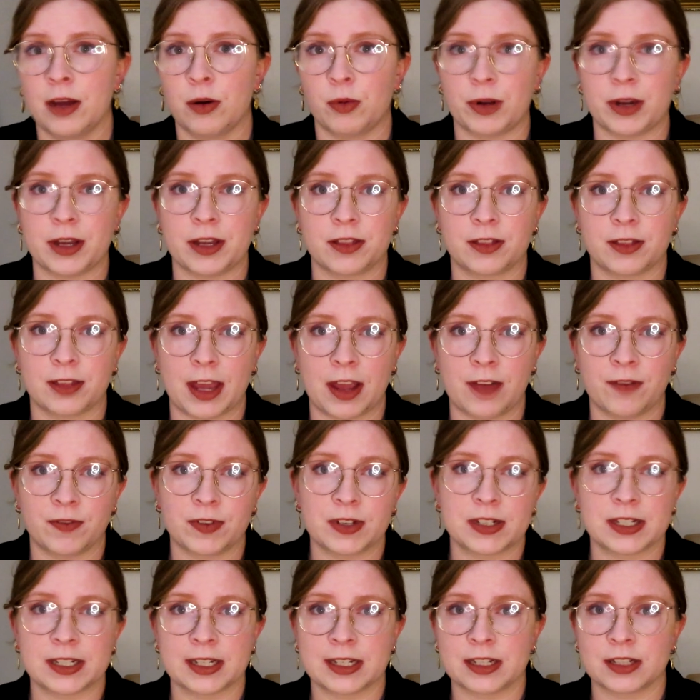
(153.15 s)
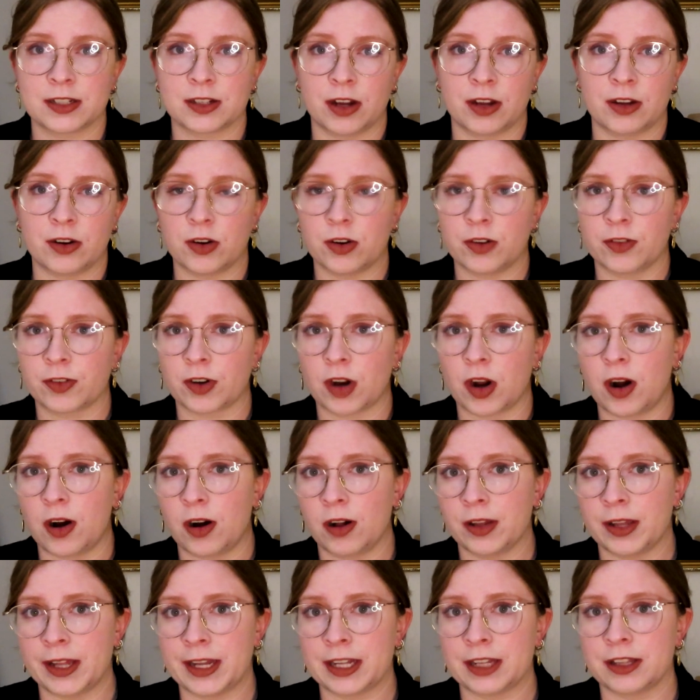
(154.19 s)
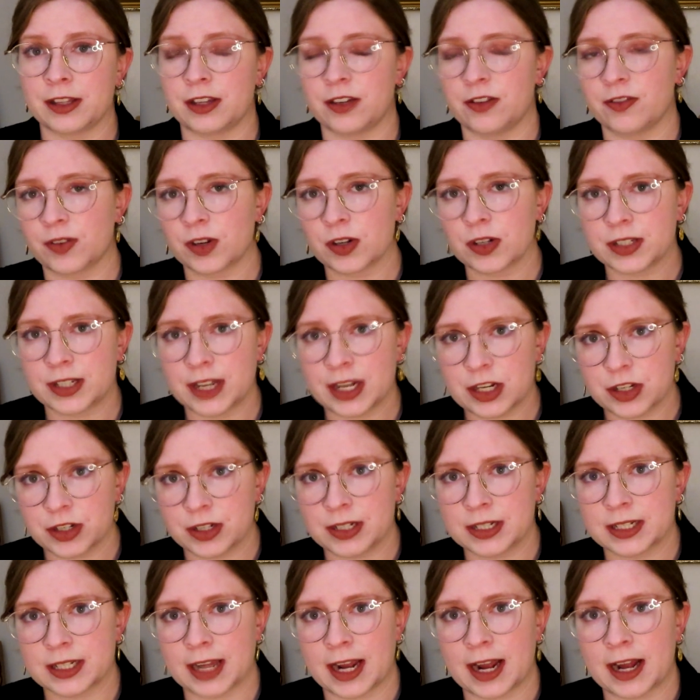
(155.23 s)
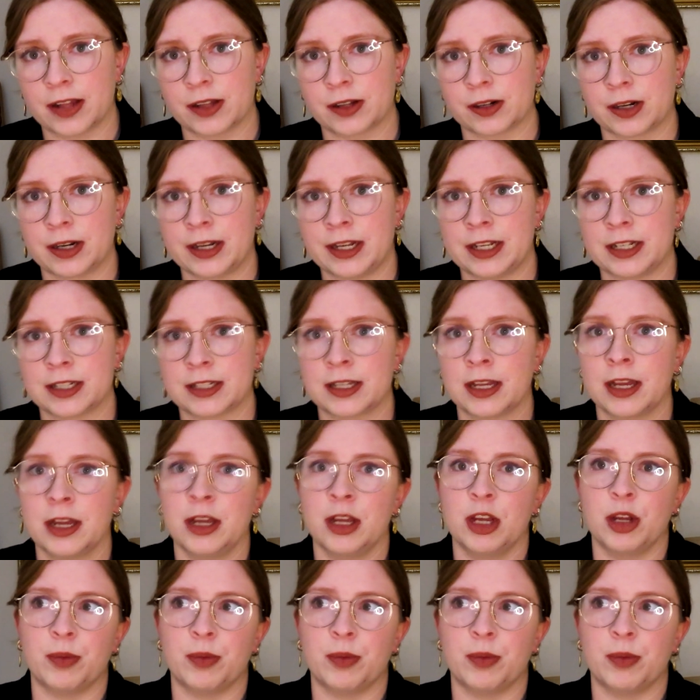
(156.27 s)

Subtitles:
with emphasis on overhauling the First Nations galleries,